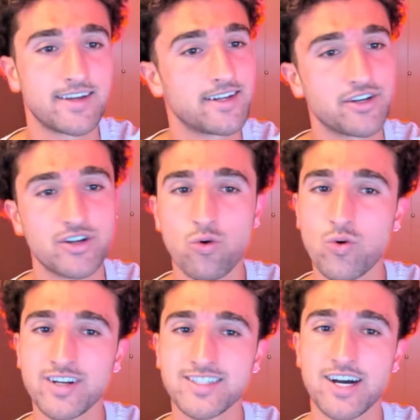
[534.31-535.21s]
No
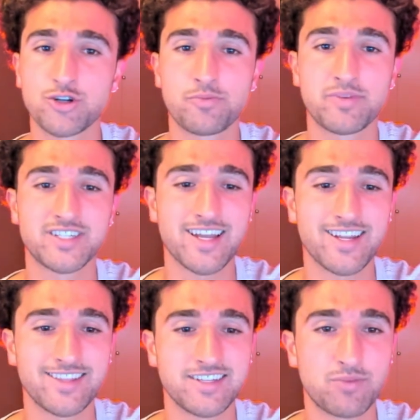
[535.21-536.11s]
one is 100%
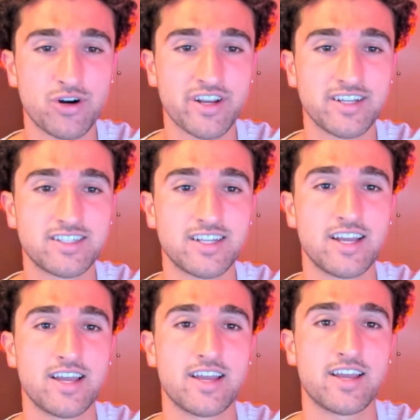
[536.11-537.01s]
in these markets,
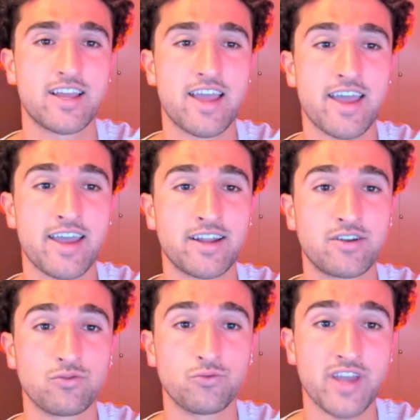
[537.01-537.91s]
and
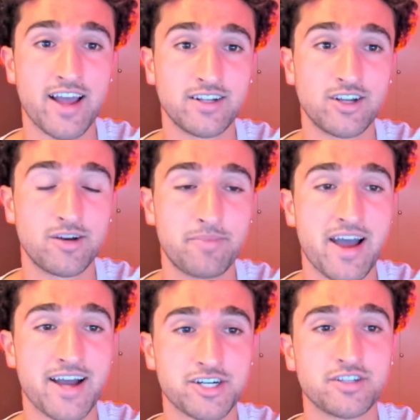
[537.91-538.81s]
we end up
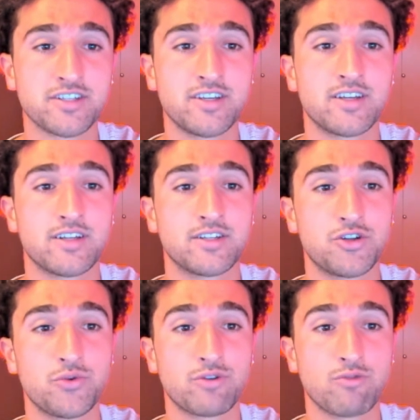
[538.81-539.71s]
actually
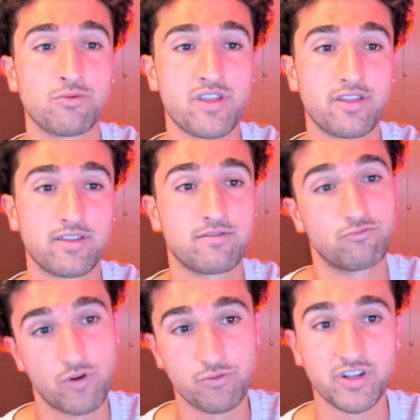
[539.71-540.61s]
doing what
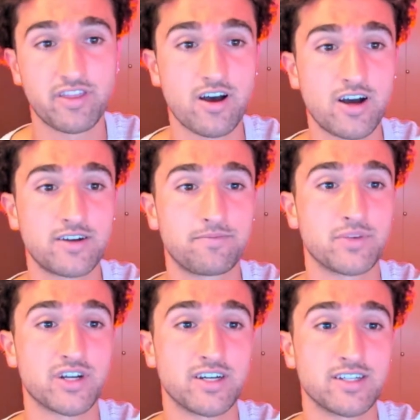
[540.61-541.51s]
we thought,
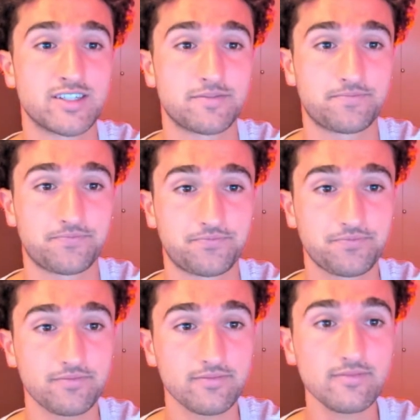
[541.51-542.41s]
because
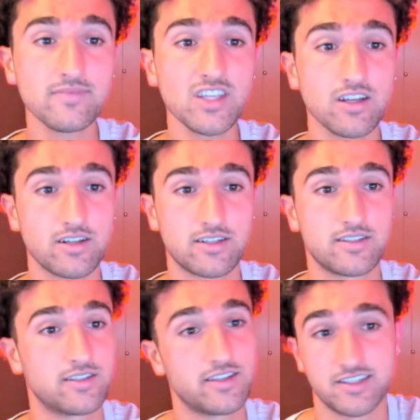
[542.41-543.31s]

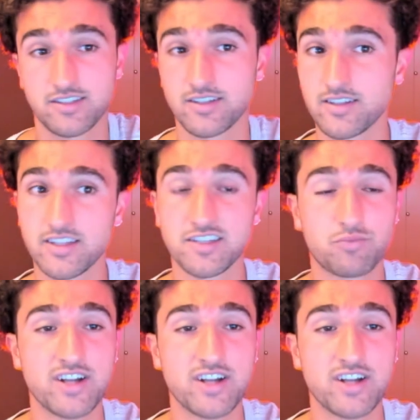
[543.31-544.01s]
these price